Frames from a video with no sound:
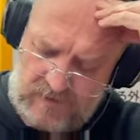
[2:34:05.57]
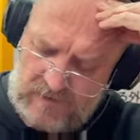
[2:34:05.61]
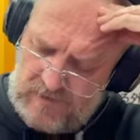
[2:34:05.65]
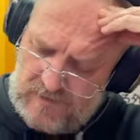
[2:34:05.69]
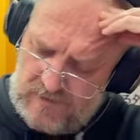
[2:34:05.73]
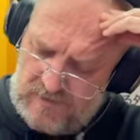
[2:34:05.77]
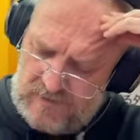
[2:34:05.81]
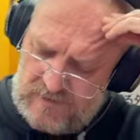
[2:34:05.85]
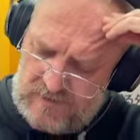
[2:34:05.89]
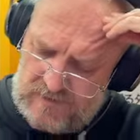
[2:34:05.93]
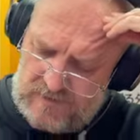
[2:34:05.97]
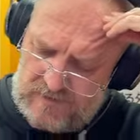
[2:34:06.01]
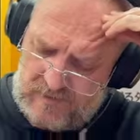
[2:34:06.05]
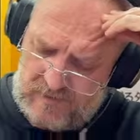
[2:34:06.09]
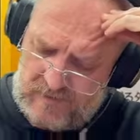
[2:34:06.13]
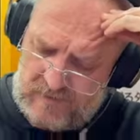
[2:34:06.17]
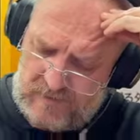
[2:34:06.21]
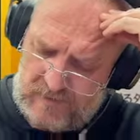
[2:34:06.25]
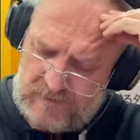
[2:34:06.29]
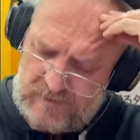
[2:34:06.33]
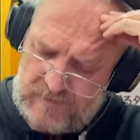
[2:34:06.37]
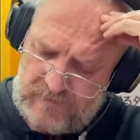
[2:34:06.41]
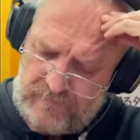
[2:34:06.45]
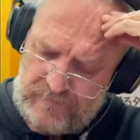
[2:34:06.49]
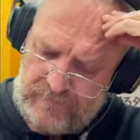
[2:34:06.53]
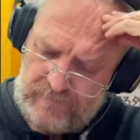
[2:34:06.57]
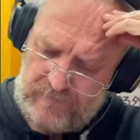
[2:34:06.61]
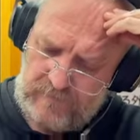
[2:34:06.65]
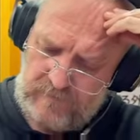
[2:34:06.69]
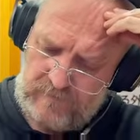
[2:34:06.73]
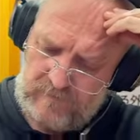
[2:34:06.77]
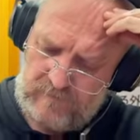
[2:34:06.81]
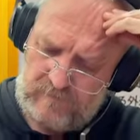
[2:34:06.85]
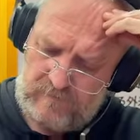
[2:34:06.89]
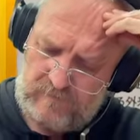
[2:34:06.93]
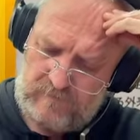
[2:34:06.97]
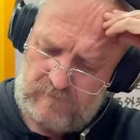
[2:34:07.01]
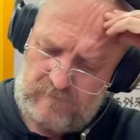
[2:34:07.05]
So,
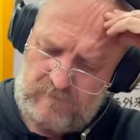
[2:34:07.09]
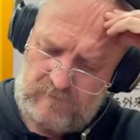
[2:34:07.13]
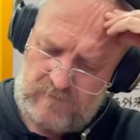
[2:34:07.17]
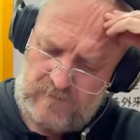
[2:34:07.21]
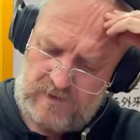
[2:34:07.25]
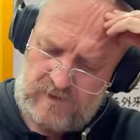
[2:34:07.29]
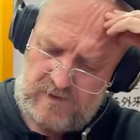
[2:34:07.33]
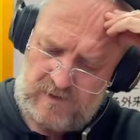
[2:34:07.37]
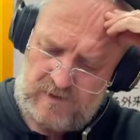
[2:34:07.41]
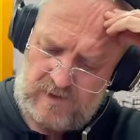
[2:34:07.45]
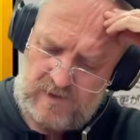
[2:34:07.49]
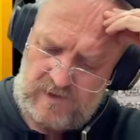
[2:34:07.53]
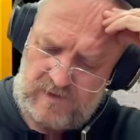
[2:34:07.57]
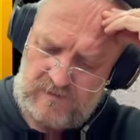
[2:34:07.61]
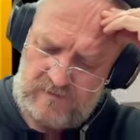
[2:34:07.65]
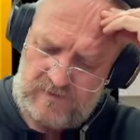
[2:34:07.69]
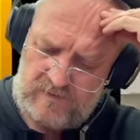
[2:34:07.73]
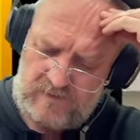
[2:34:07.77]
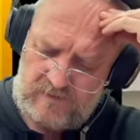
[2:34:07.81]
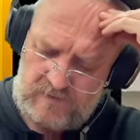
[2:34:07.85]
and I have to do